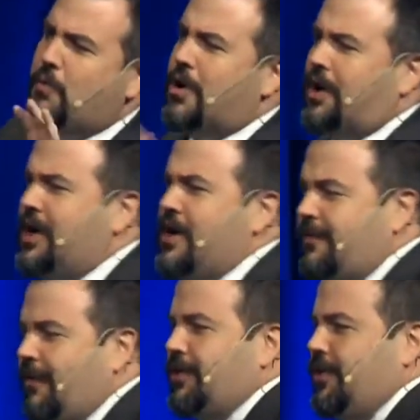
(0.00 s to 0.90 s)
work
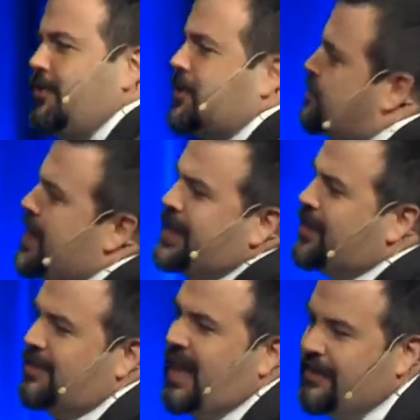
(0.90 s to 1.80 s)
for you to make
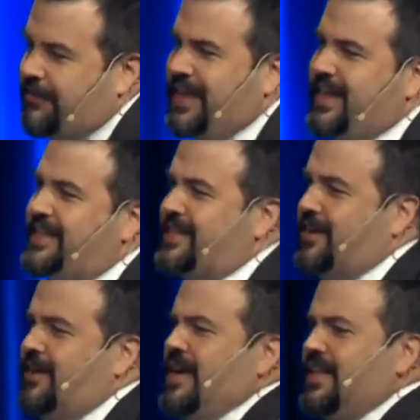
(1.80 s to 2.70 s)
your life
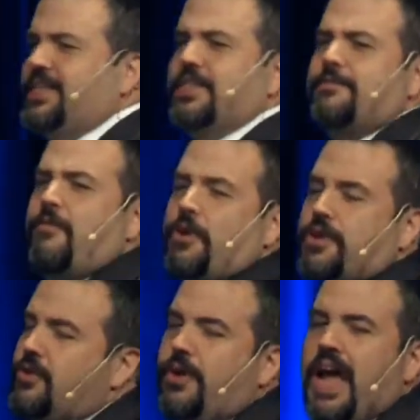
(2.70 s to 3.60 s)
easier. This is for
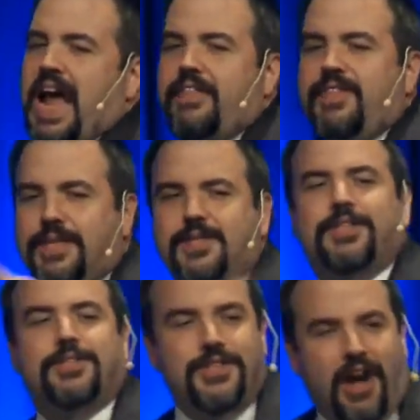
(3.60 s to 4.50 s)
you, and this
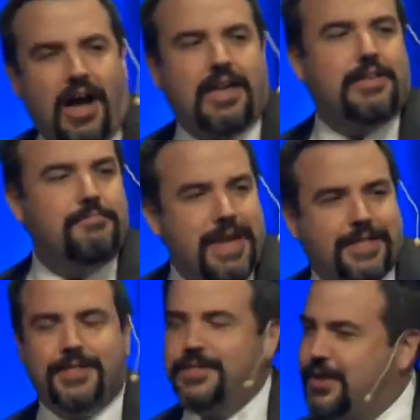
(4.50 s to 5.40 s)
is not the
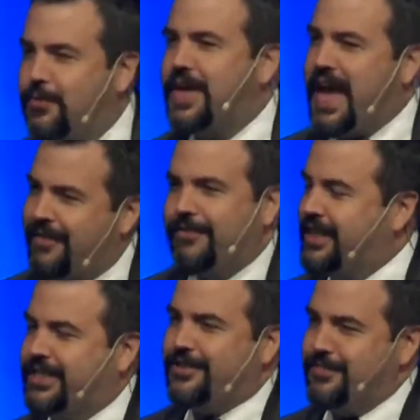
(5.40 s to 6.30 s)
message that we have for
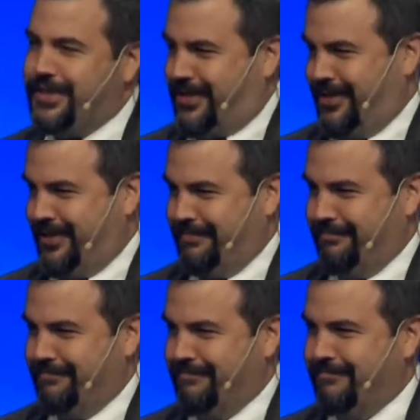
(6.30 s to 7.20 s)
Easter Mission.
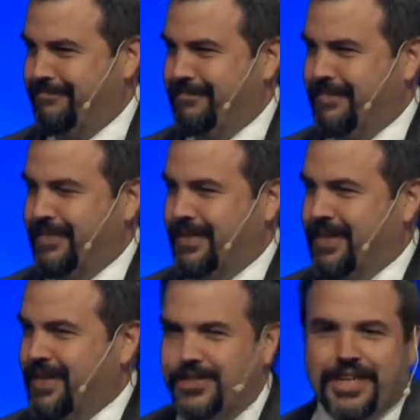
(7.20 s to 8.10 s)

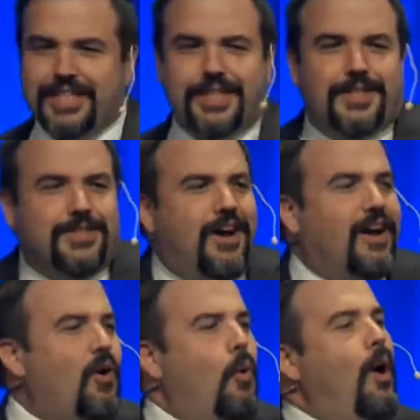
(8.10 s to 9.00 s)
Jesus is not
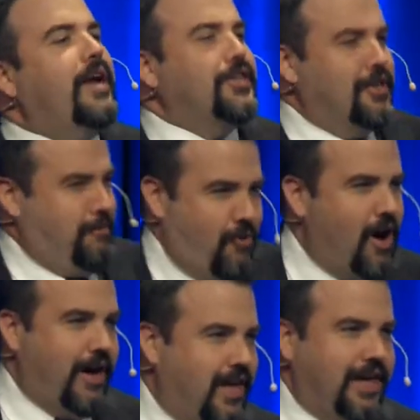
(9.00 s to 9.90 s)
a wonder
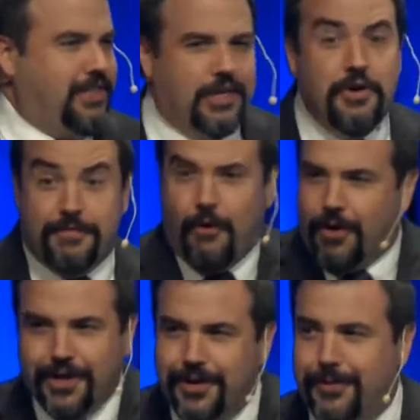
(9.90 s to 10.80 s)
product for
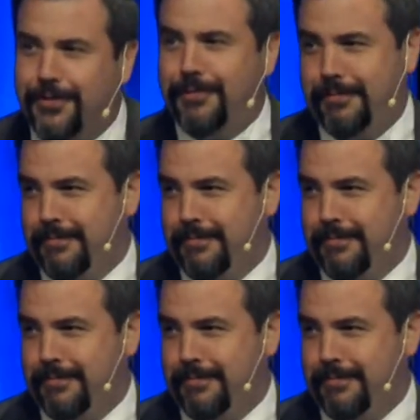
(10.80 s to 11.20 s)
you.